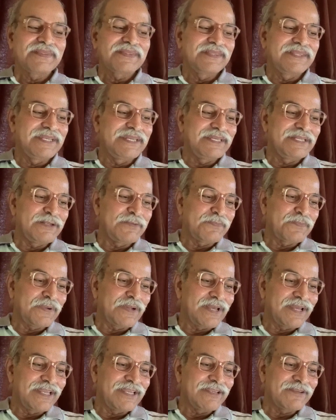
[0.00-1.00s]
they
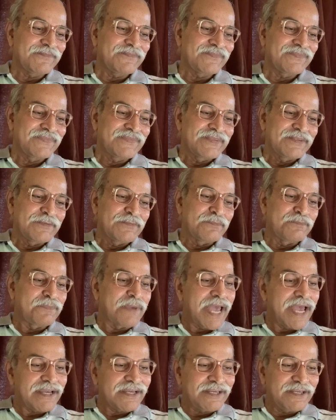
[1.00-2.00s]
reply
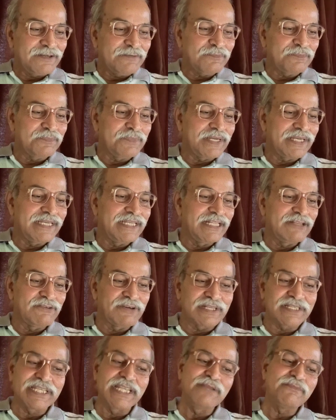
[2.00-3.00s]
back by
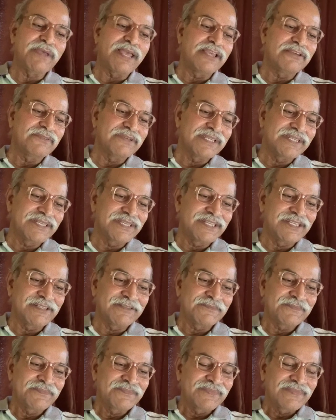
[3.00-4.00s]
reversing my
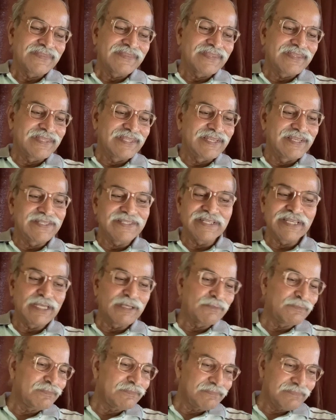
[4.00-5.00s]
question. They
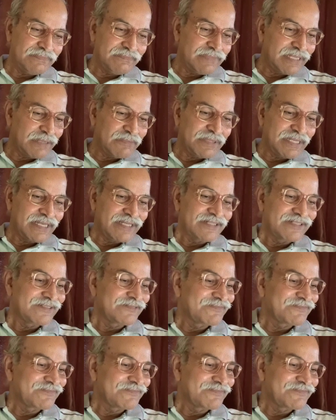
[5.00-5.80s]
say blah blah.